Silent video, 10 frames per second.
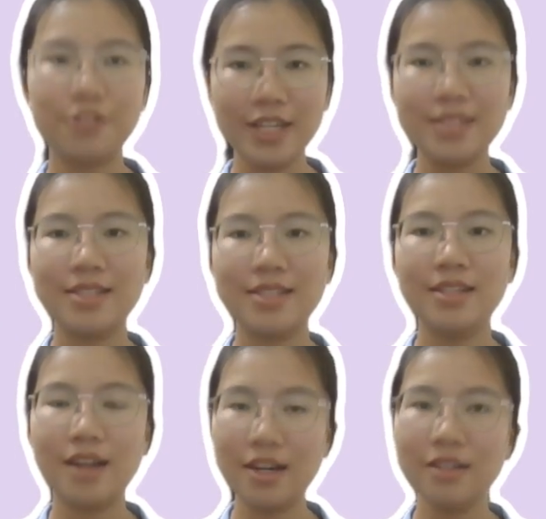trades
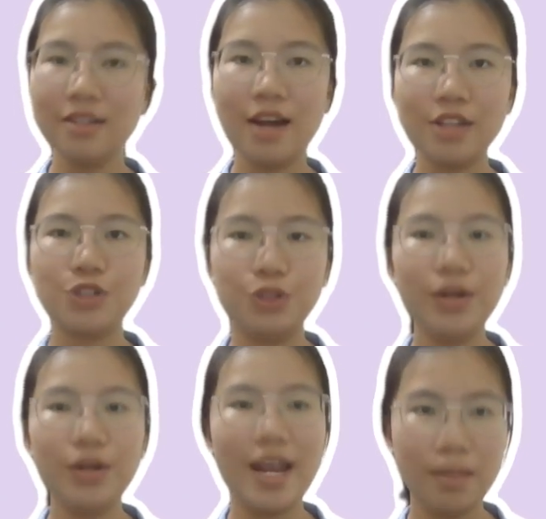the carton cards
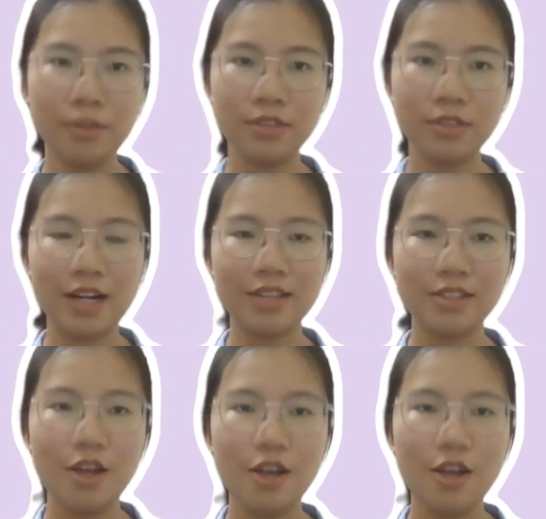to animals cards.